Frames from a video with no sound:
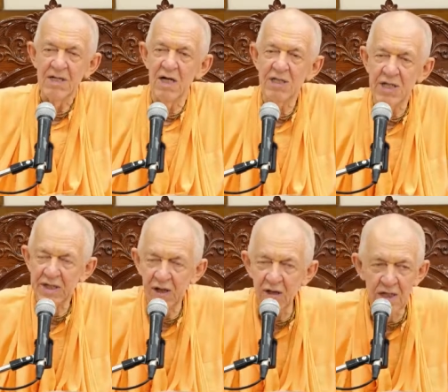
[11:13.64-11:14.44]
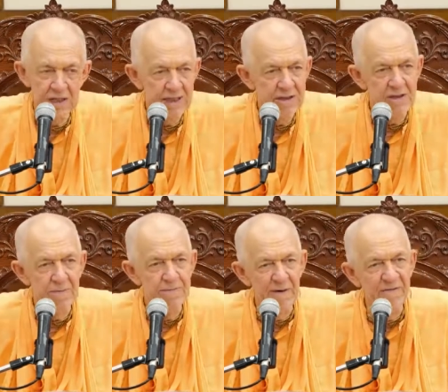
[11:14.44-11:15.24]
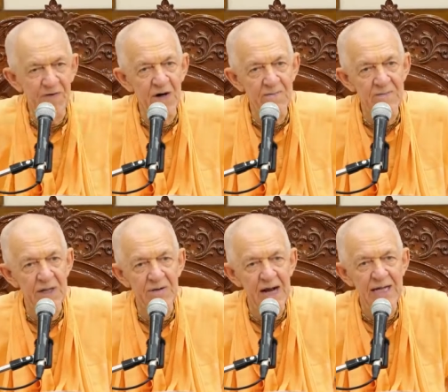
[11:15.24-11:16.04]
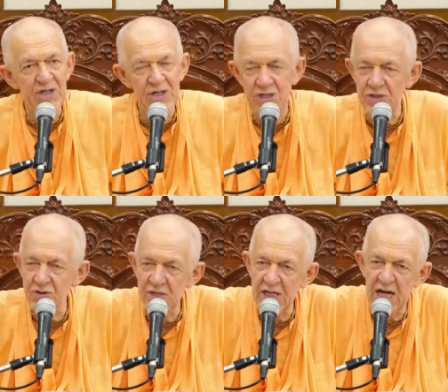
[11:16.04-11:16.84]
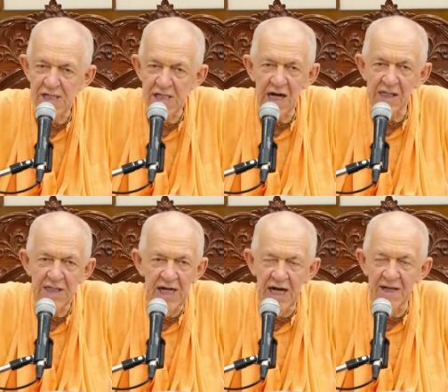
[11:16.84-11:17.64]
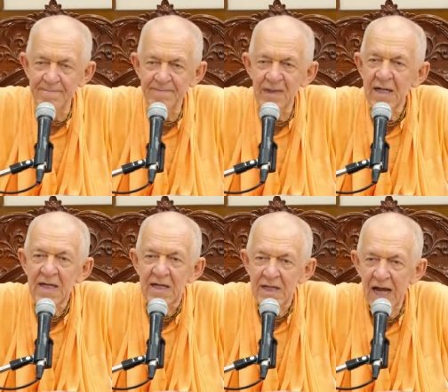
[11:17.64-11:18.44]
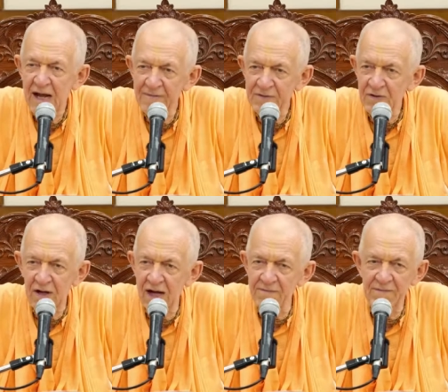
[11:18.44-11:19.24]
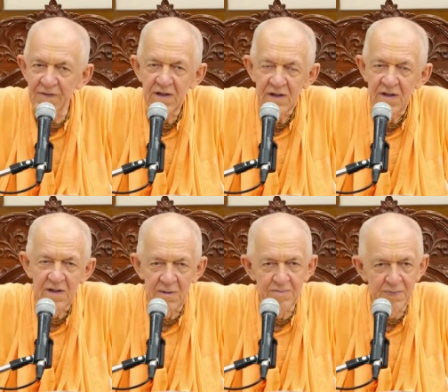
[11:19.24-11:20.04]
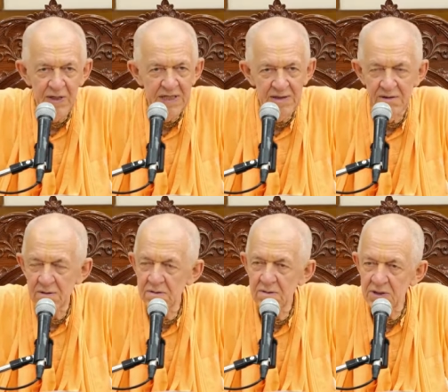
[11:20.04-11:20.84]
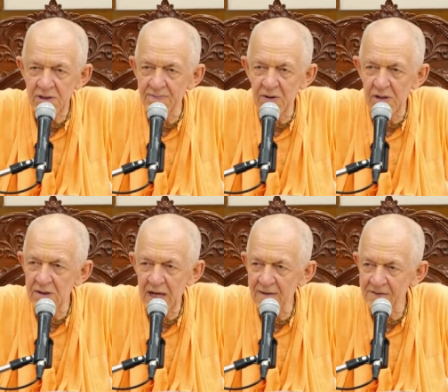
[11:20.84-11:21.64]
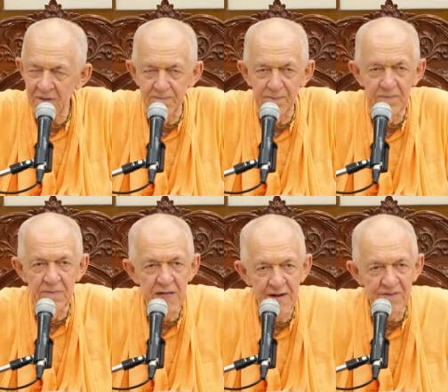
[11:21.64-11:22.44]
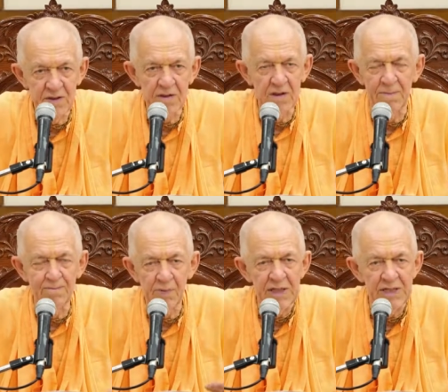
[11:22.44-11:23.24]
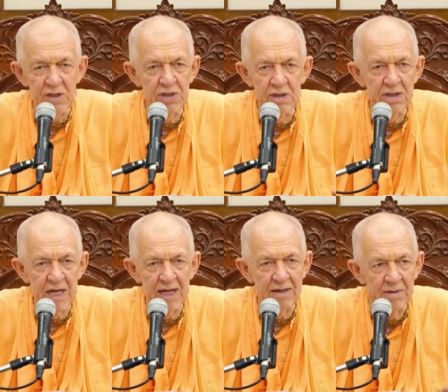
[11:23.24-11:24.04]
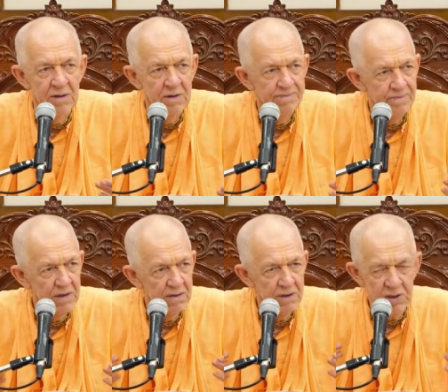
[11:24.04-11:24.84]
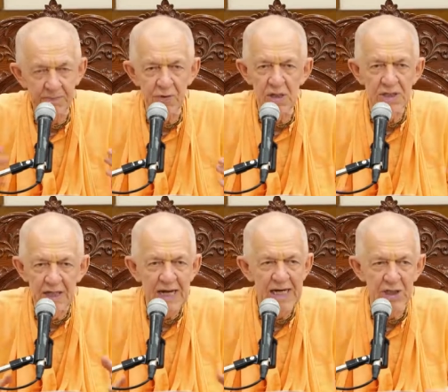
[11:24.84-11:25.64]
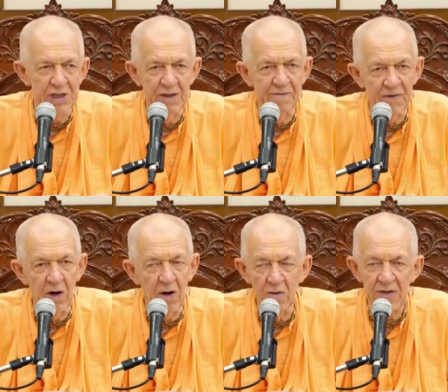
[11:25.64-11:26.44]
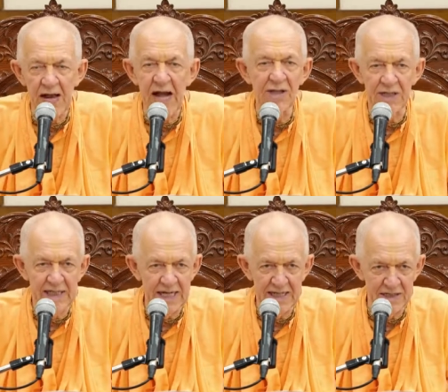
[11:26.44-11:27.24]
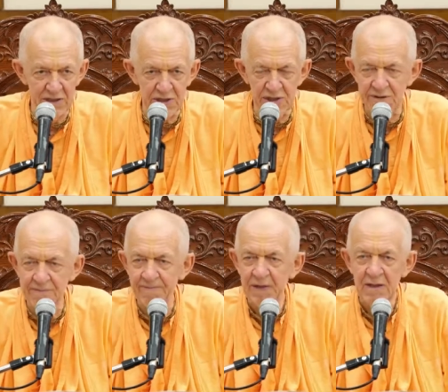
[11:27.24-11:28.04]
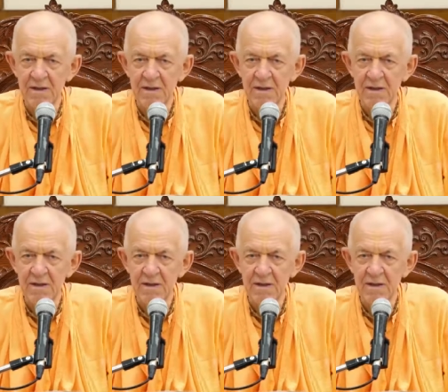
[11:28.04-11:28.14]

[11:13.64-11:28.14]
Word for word: Because in order to perform the Rajasuya Yagna, they have to have complete, they have, they have to complete the uh, subordination of all the other kings.